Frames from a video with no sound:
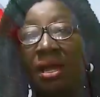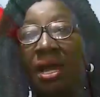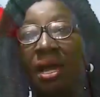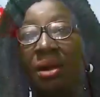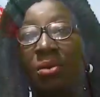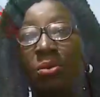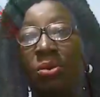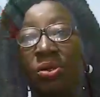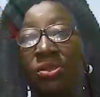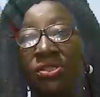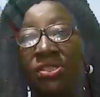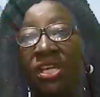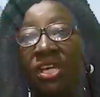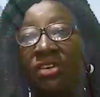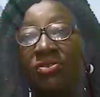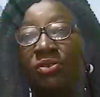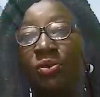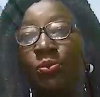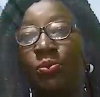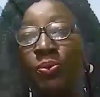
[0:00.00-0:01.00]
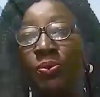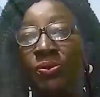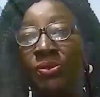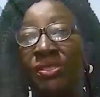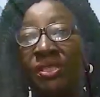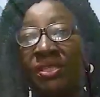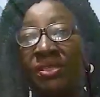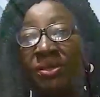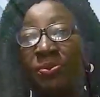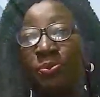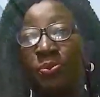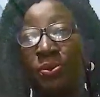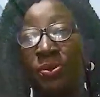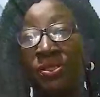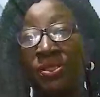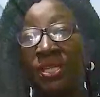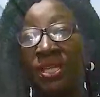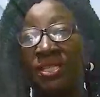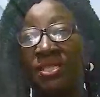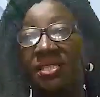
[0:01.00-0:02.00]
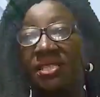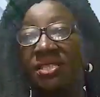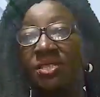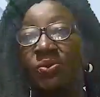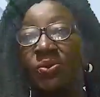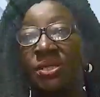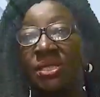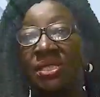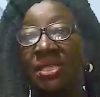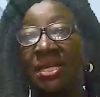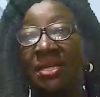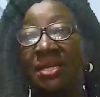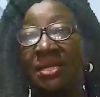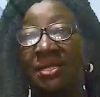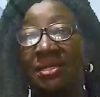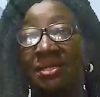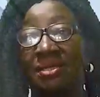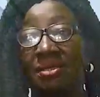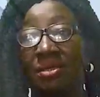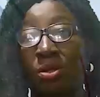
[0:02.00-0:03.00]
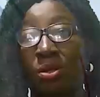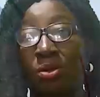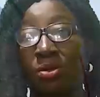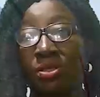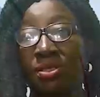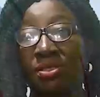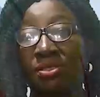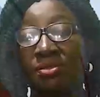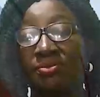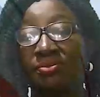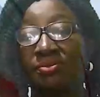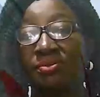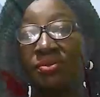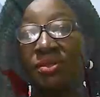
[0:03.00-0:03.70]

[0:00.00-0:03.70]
How much have you put in the project since we started this course?